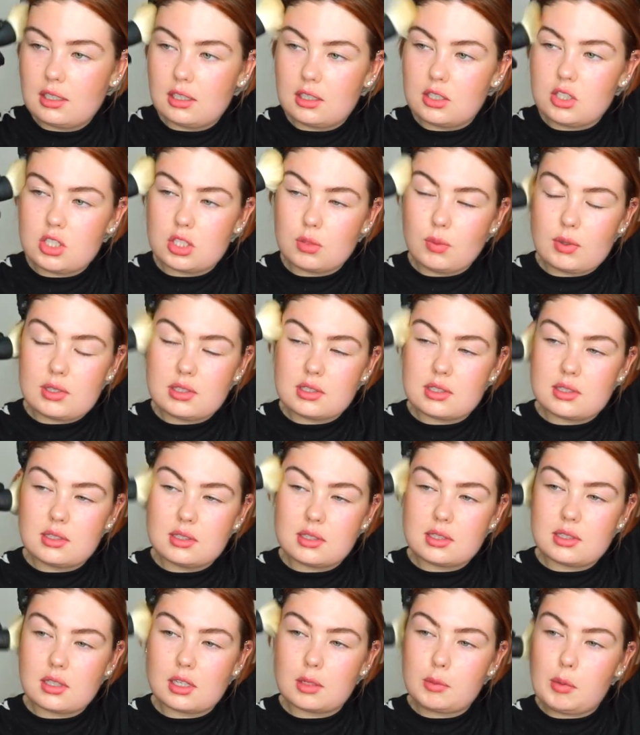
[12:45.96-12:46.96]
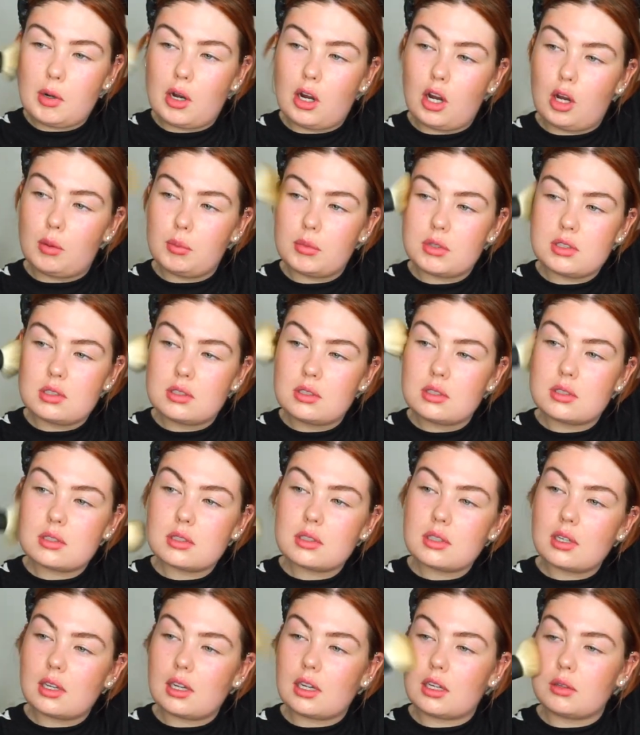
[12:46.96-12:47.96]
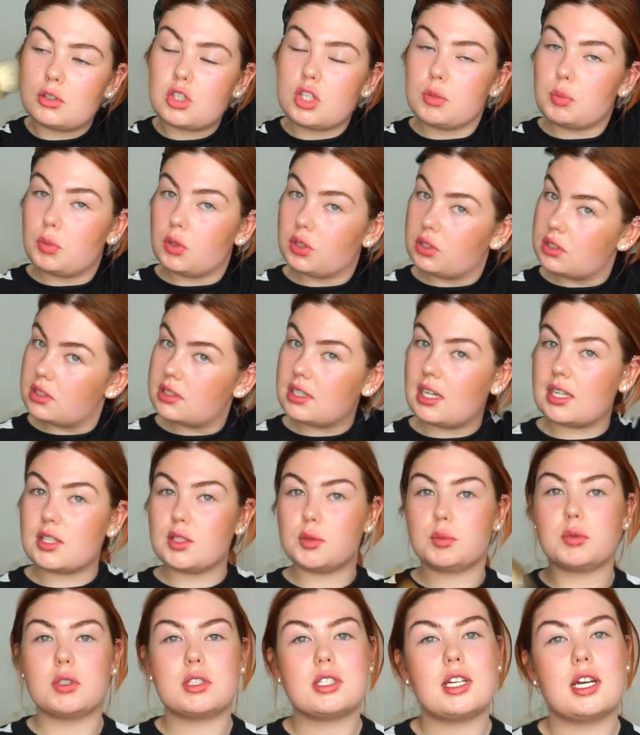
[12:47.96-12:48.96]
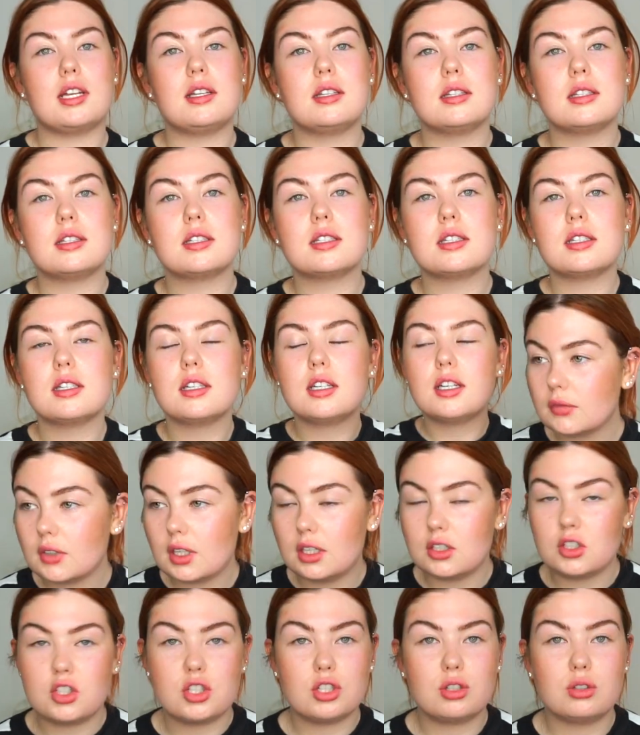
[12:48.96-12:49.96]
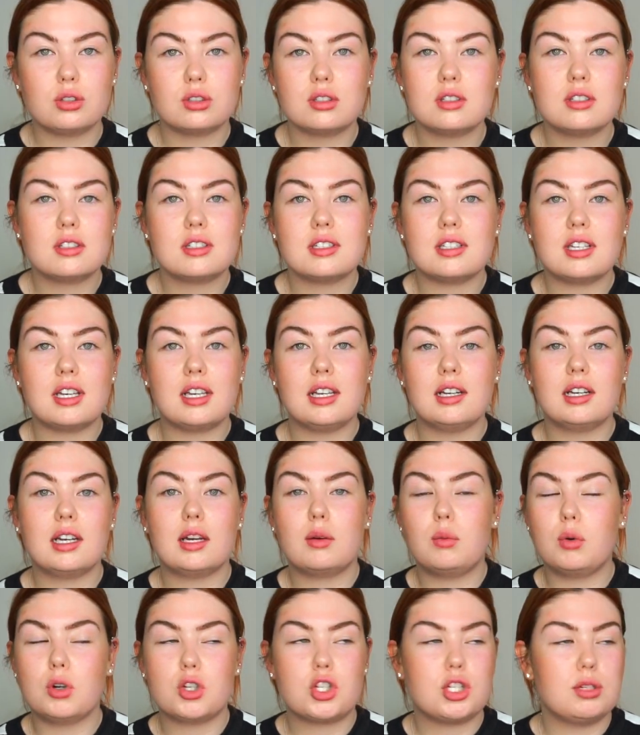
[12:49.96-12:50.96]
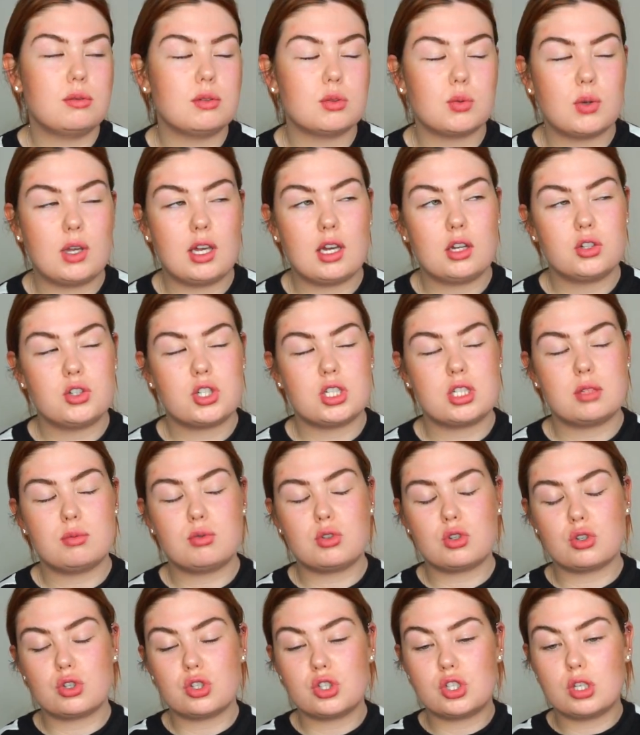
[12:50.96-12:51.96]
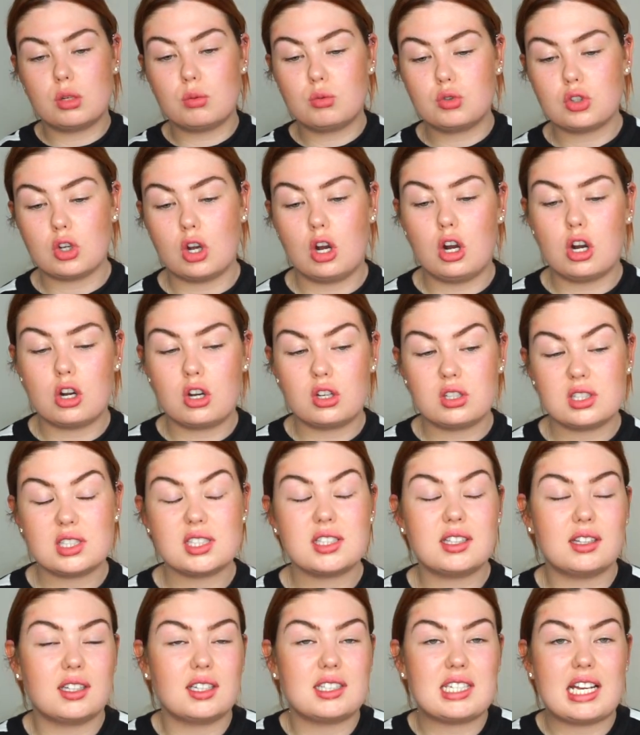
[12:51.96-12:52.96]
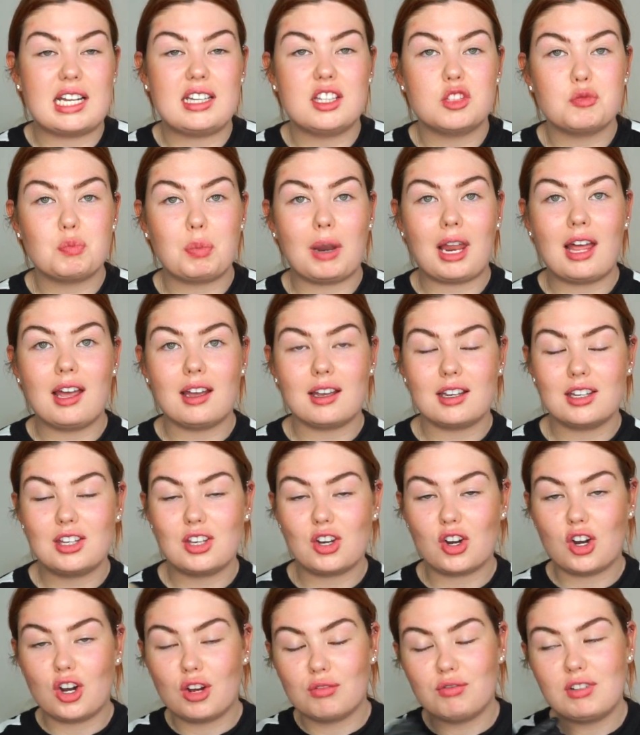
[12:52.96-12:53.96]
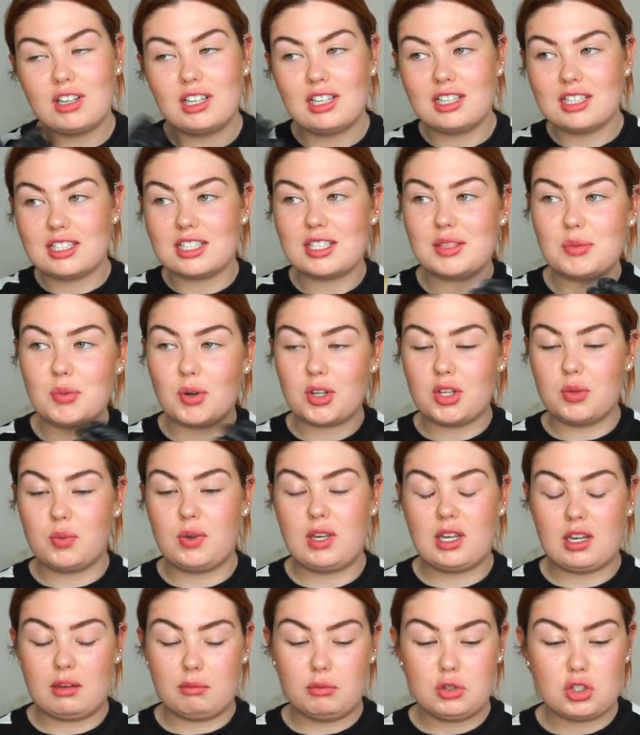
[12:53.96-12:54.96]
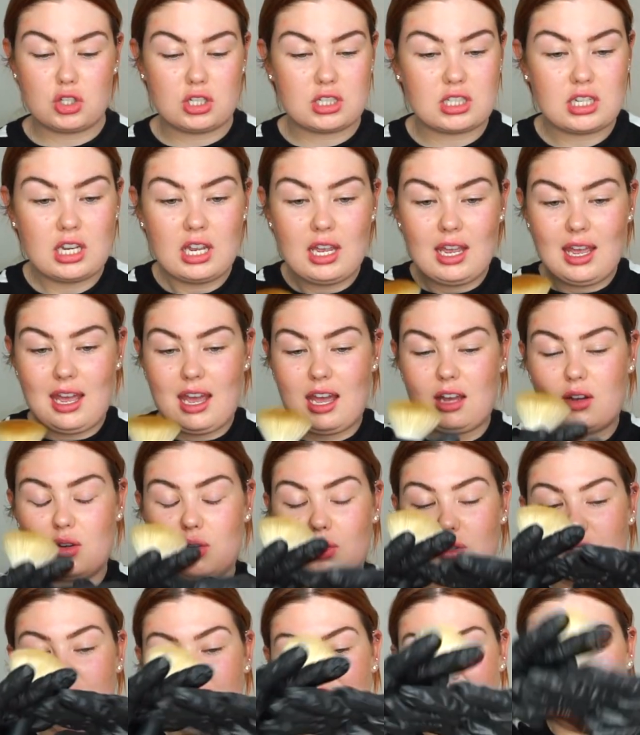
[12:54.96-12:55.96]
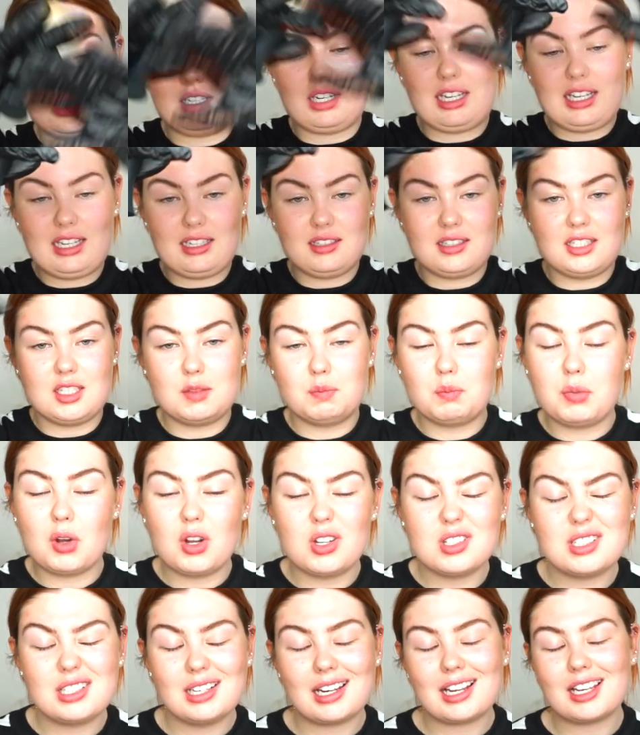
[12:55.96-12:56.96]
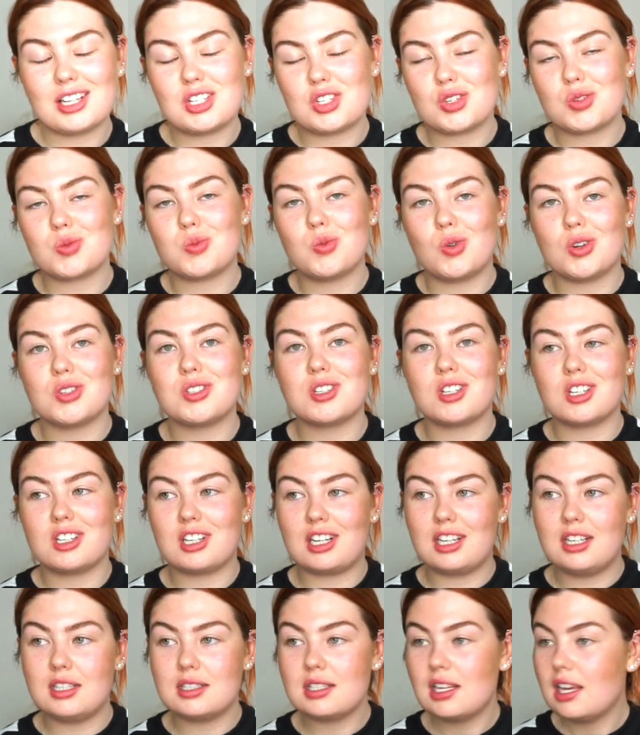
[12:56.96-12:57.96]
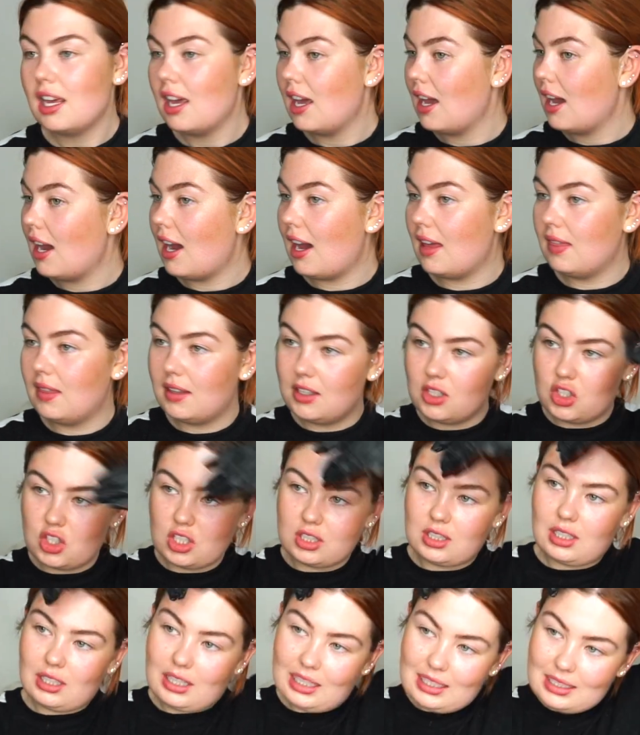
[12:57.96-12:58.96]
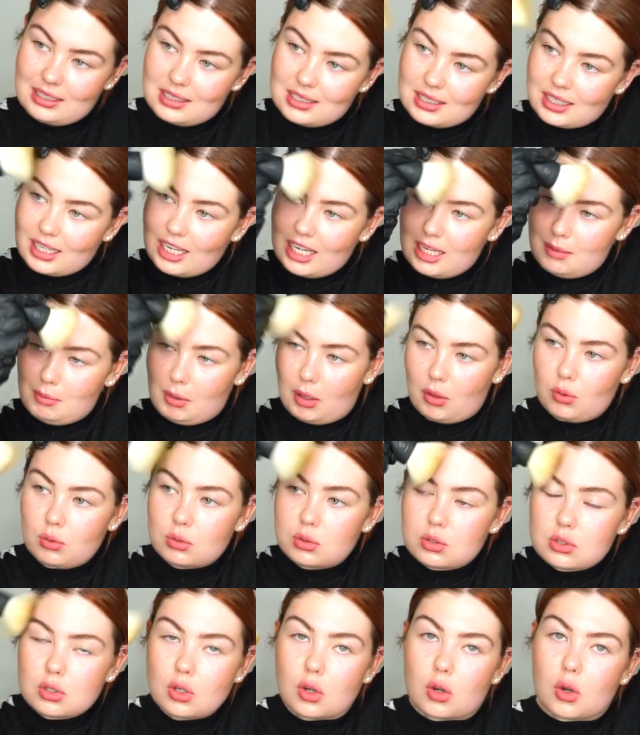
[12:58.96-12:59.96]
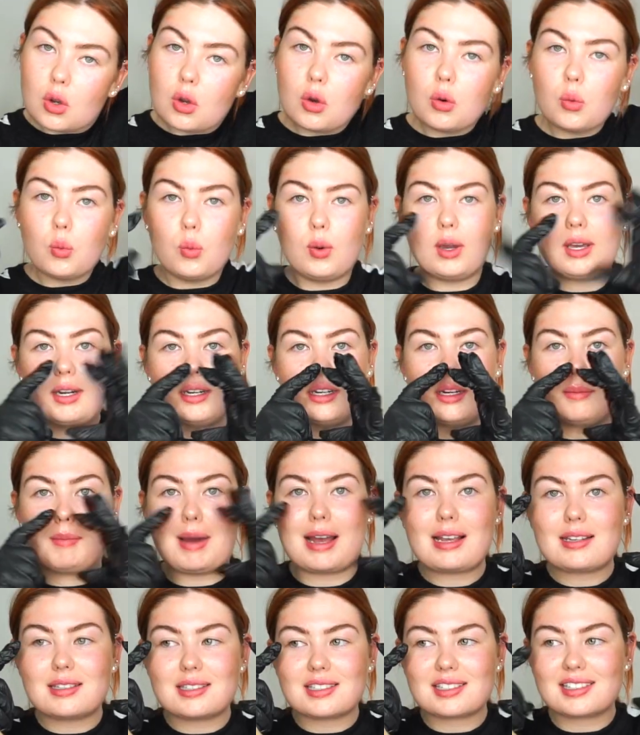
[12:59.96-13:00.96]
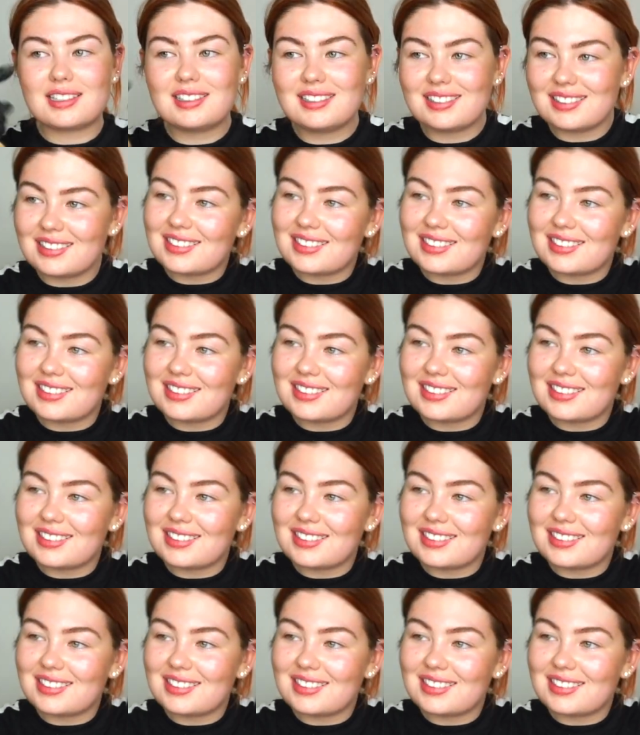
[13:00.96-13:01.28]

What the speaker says: and she went into their apartment and she set up the tent, and she couldn't see like what she was wearing. She said it was just so dark because the tent's black and you can't really see what you're wearing. Which she said, I couldn't see the lady's body, like it just wasn't great. And then she said the lady came out wearing a mask.